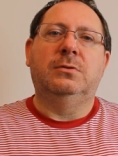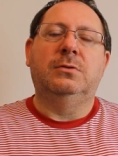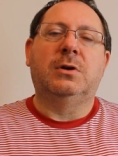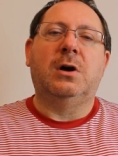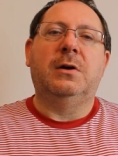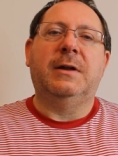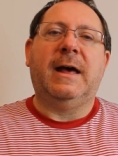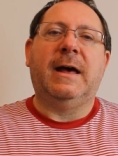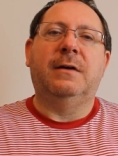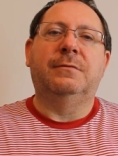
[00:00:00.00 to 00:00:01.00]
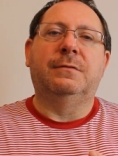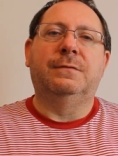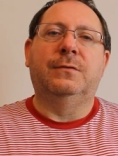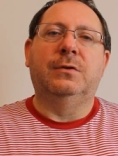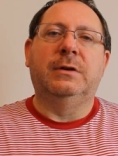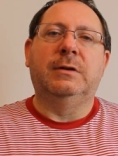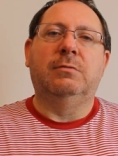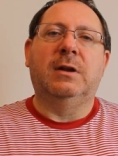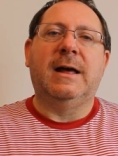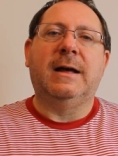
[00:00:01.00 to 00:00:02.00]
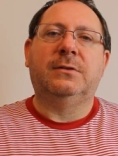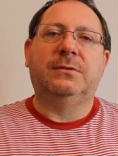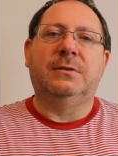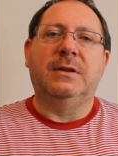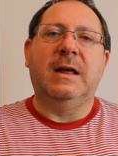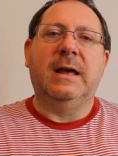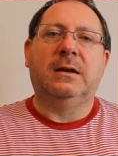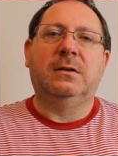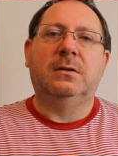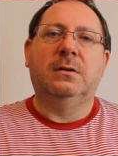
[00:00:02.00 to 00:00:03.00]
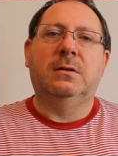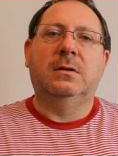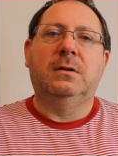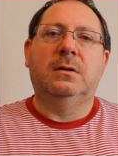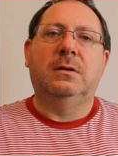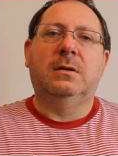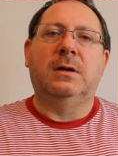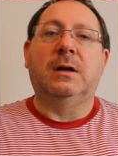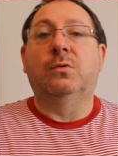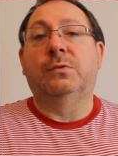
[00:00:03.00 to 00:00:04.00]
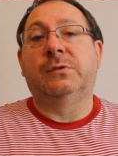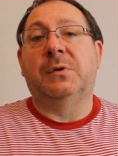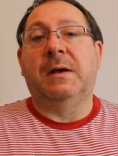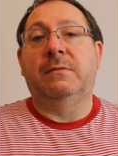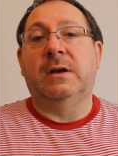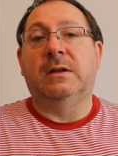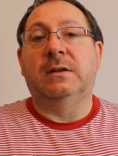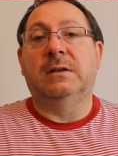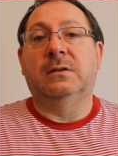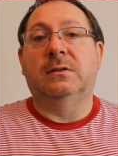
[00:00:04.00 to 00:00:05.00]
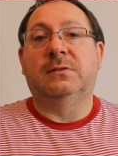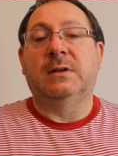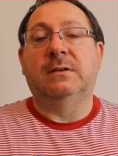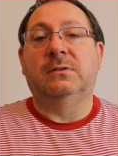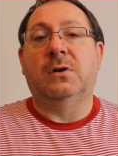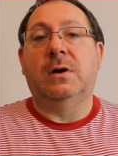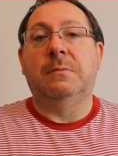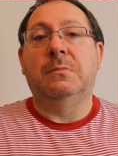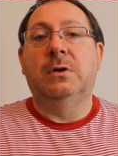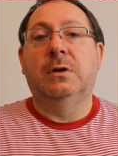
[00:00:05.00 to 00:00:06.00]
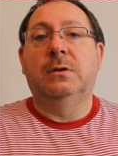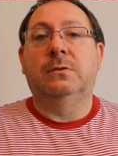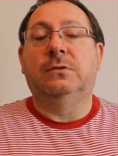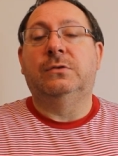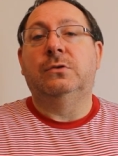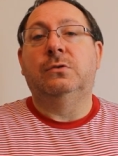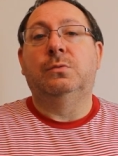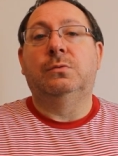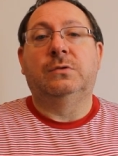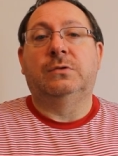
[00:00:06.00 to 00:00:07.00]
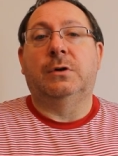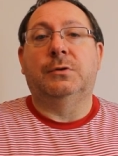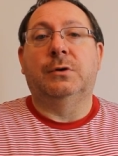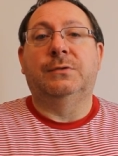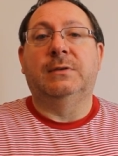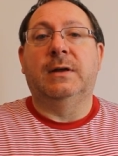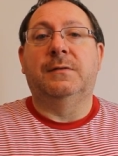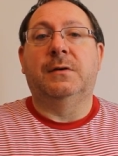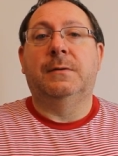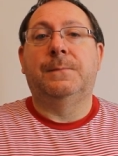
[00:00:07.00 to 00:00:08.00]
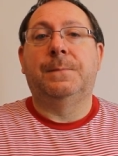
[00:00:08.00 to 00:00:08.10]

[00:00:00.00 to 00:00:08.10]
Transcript: You can't have a fully relaxed neck and also have a headache at the same time. The two just don't go together.